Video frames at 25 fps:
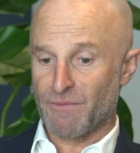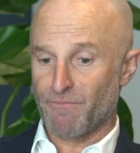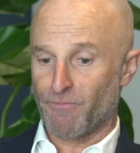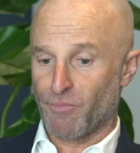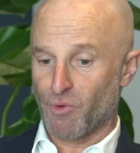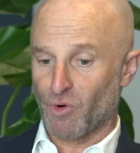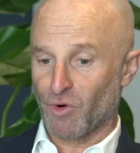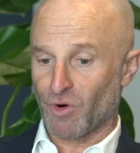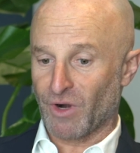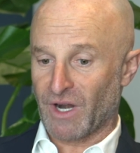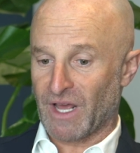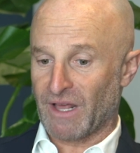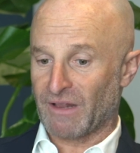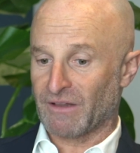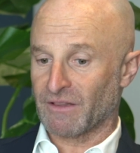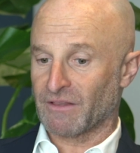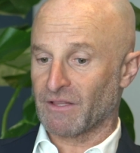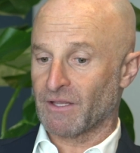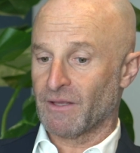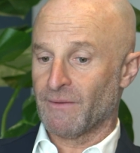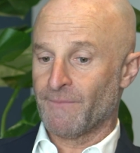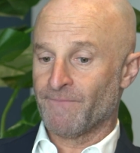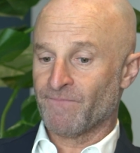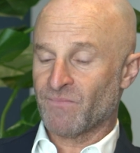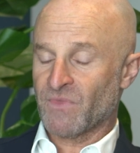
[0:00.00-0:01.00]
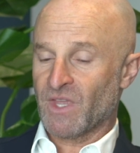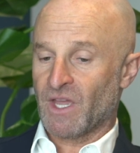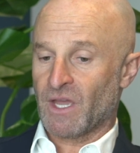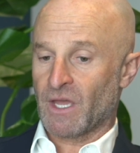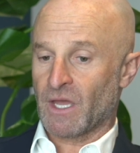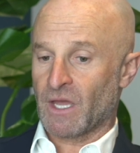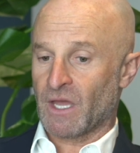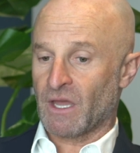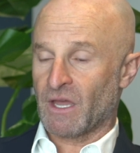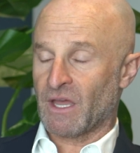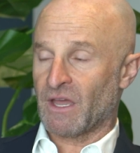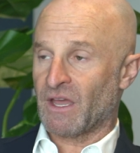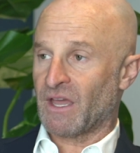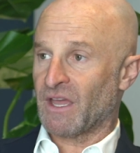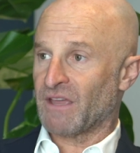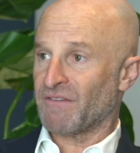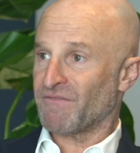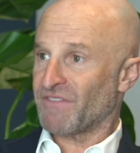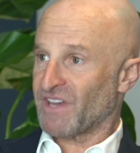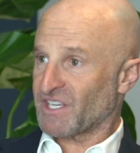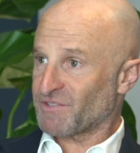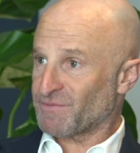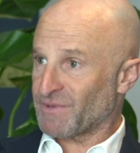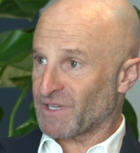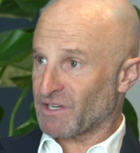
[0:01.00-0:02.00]
important
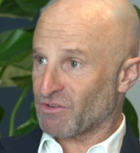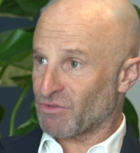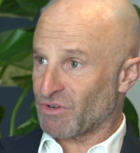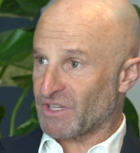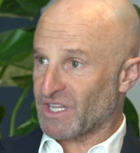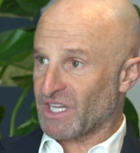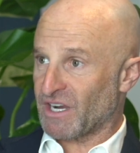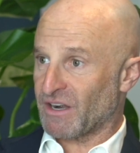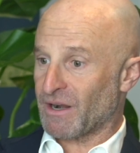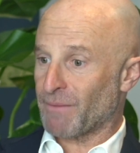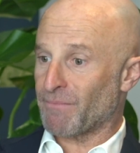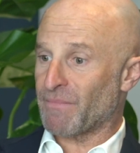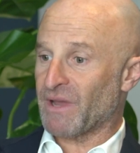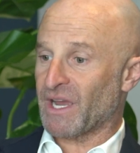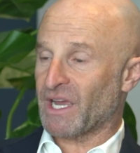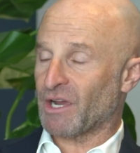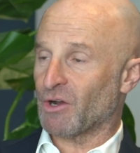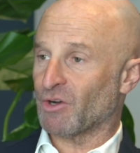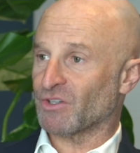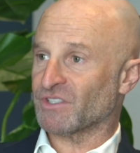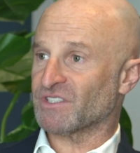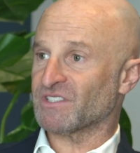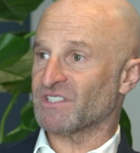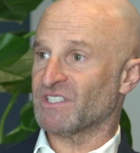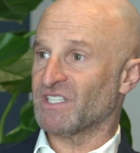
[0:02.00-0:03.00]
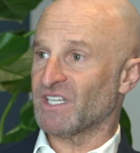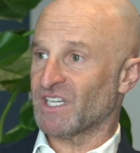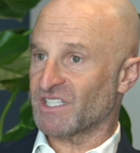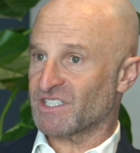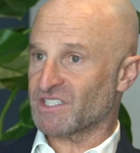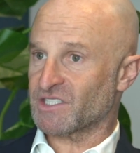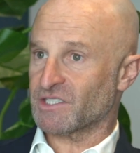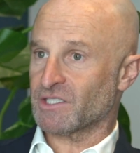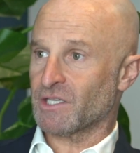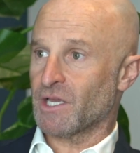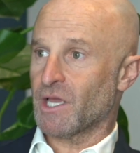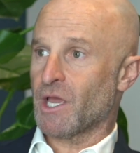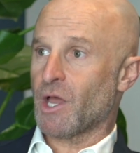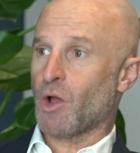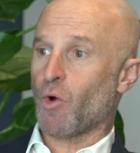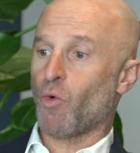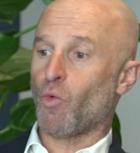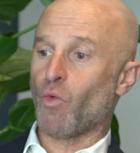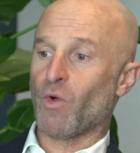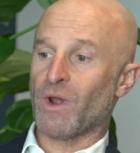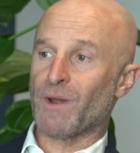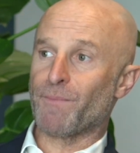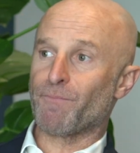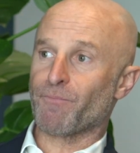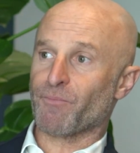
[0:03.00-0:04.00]
investment criteria, because this
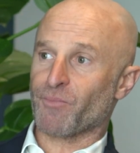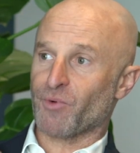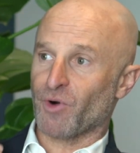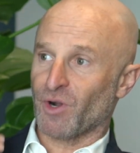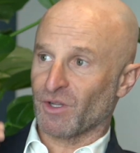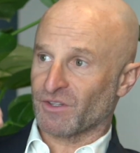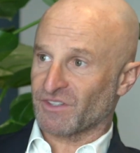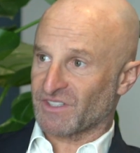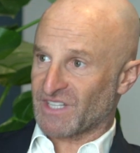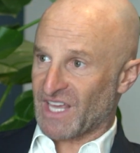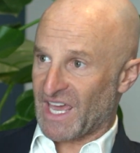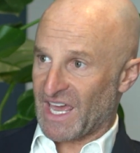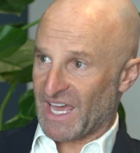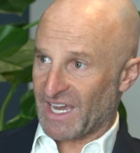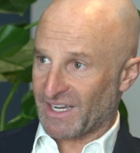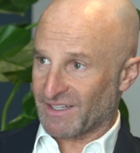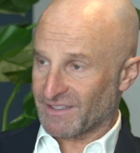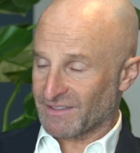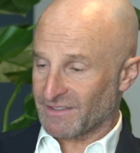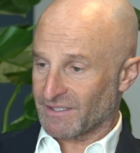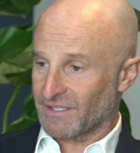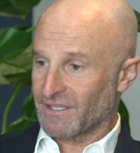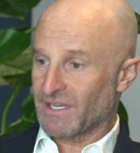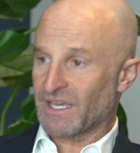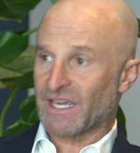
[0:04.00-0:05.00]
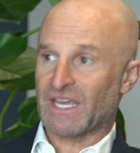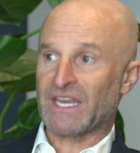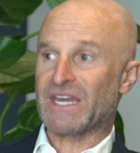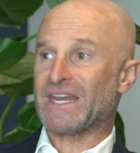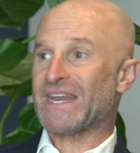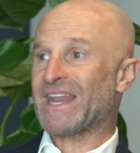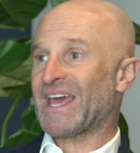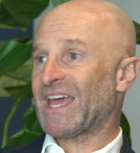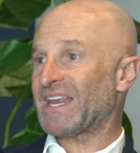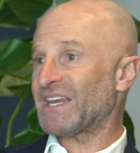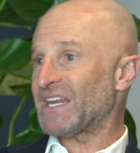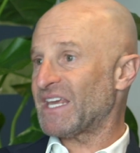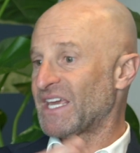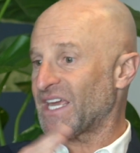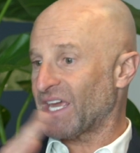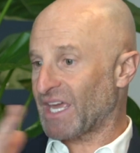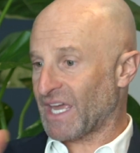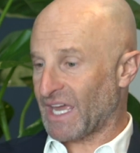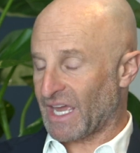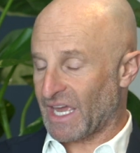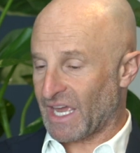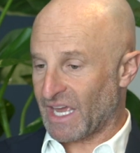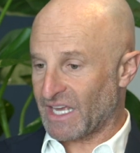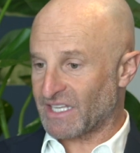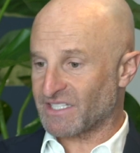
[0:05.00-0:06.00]
will protect in any
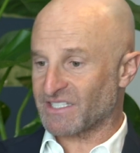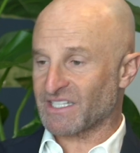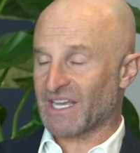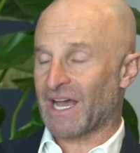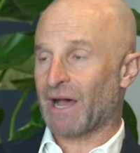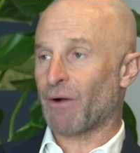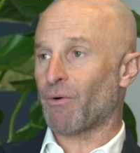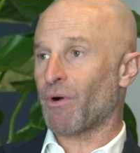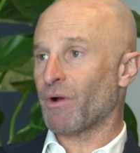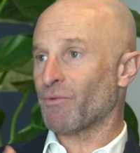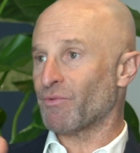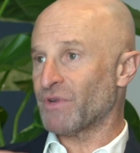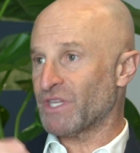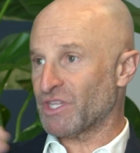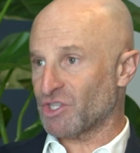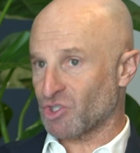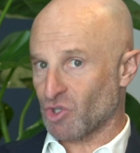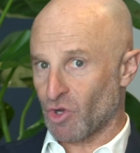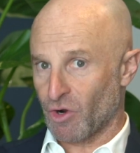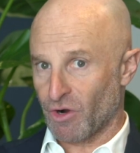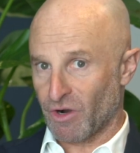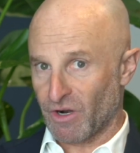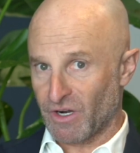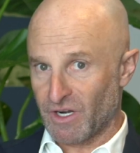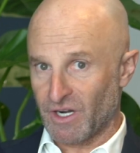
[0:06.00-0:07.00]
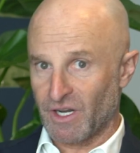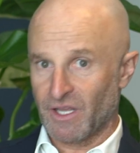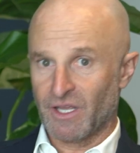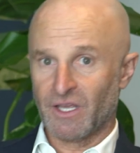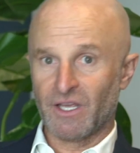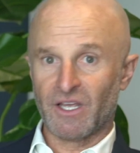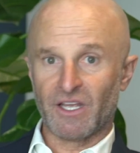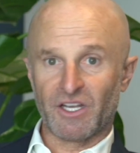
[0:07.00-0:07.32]
case our return.